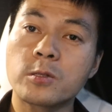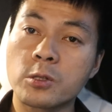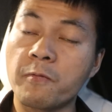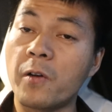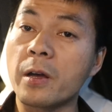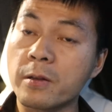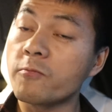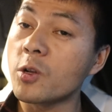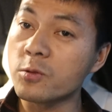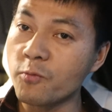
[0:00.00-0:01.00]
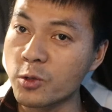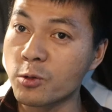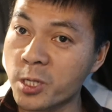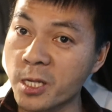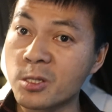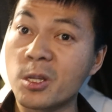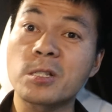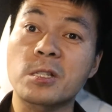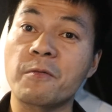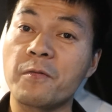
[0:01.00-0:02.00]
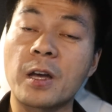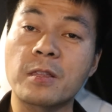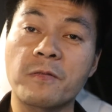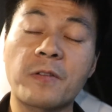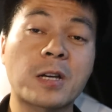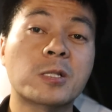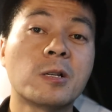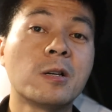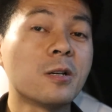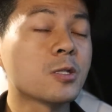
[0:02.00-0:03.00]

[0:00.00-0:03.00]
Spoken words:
Just want to test things and find the facts.